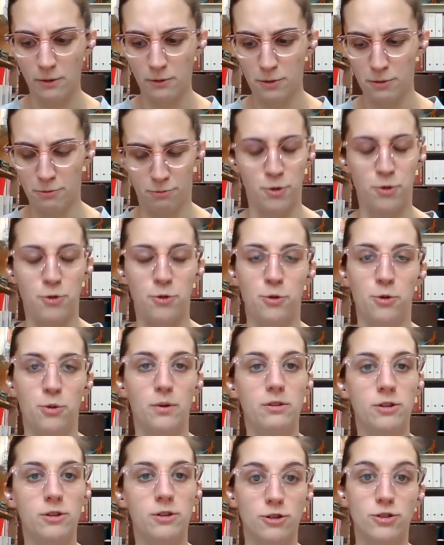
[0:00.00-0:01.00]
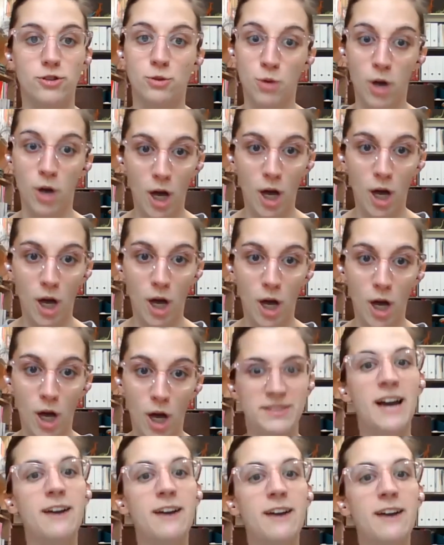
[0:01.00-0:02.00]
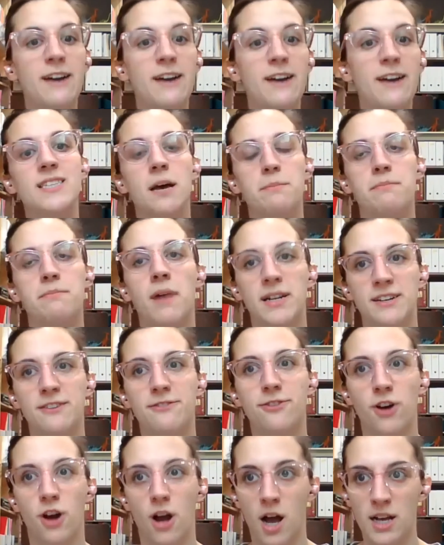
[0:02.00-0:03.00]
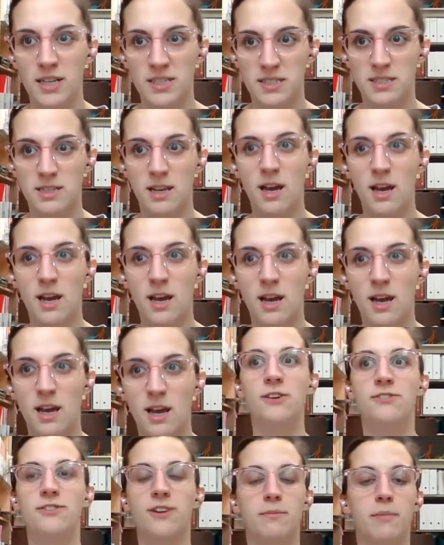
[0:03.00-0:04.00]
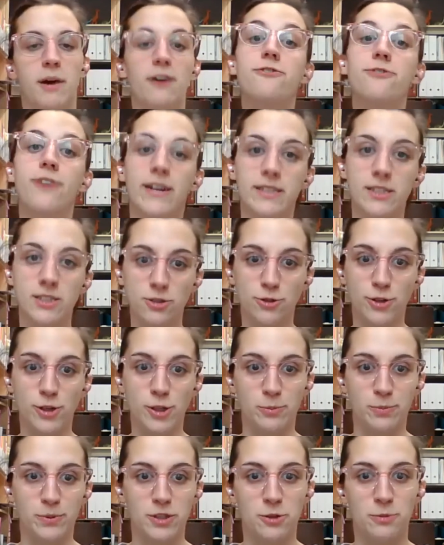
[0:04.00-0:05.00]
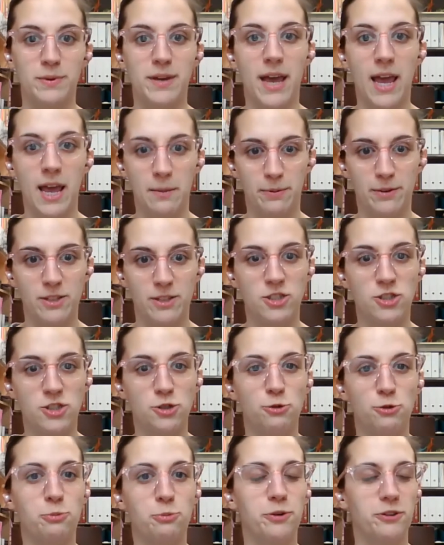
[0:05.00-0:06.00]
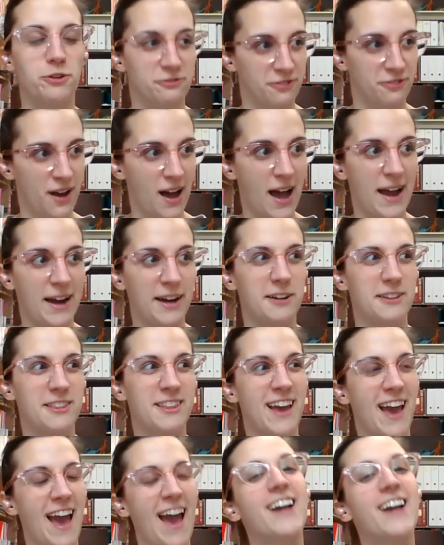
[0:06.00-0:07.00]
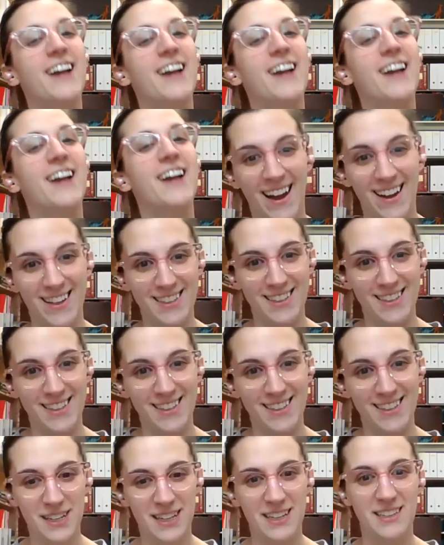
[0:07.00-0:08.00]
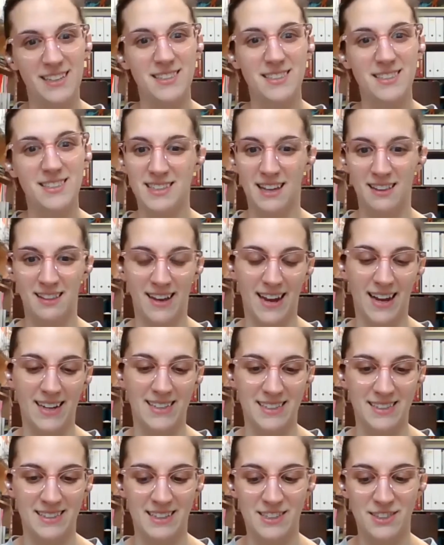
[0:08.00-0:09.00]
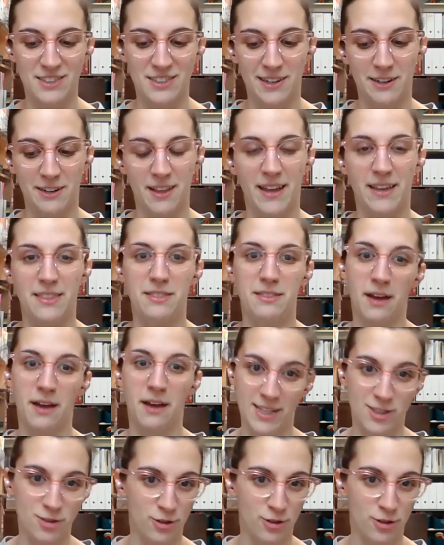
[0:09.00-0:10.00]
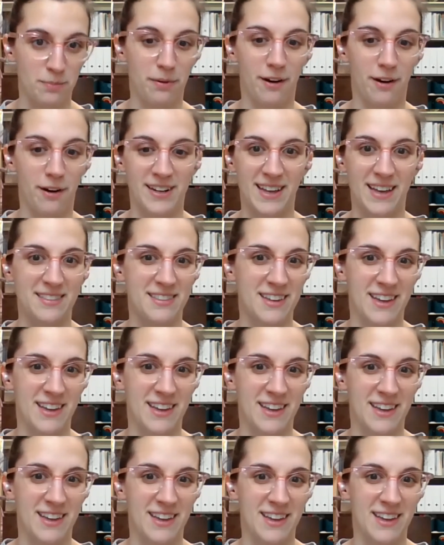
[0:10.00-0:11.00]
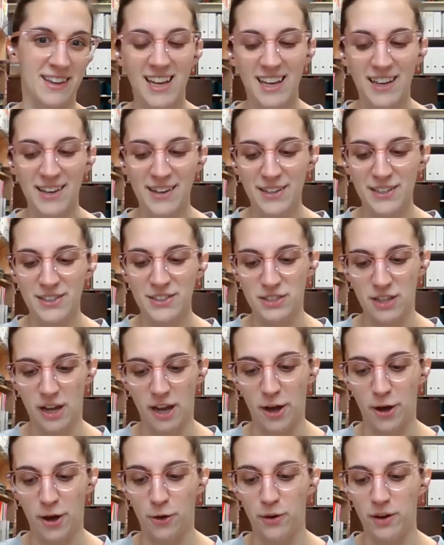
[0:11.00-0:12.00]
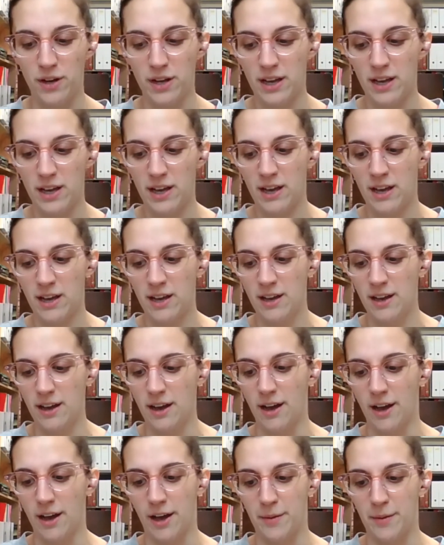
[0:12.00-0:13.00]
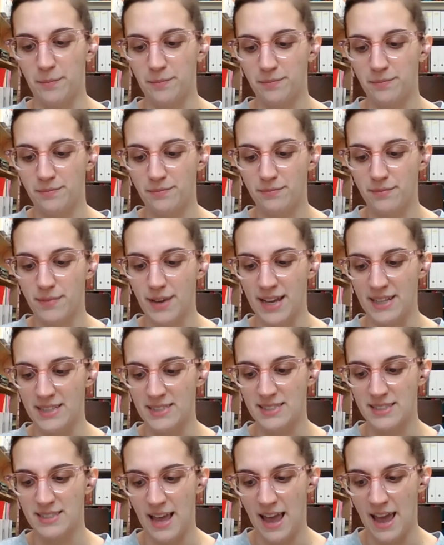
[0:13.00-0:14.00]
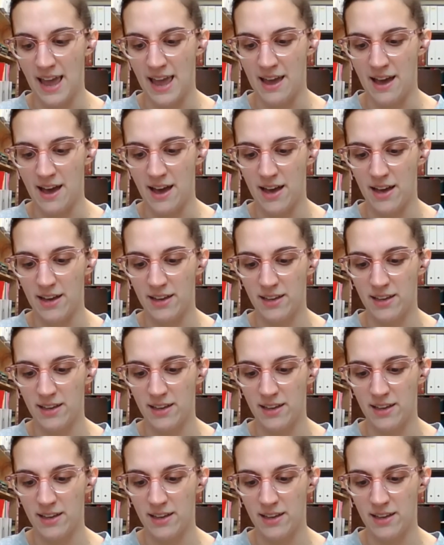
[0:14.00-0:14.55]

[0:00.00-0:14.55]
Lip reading: through Girls Who Code, that frees up money for us from our friends group to be able to provide the extra activities that, like I did this year, like the ice cream party at the end. So it's a